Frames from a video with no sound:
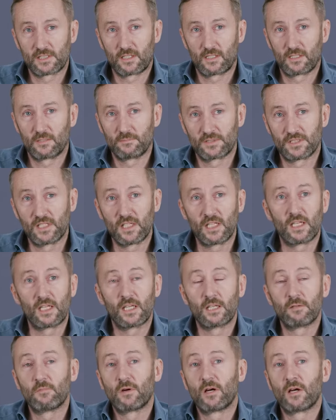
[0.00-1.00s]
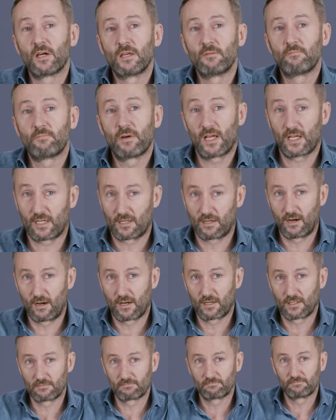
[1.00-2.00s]
I'm sitting in my back
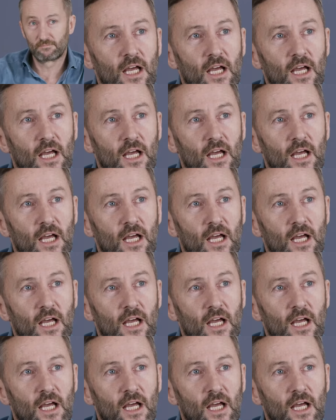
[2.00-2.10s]
garden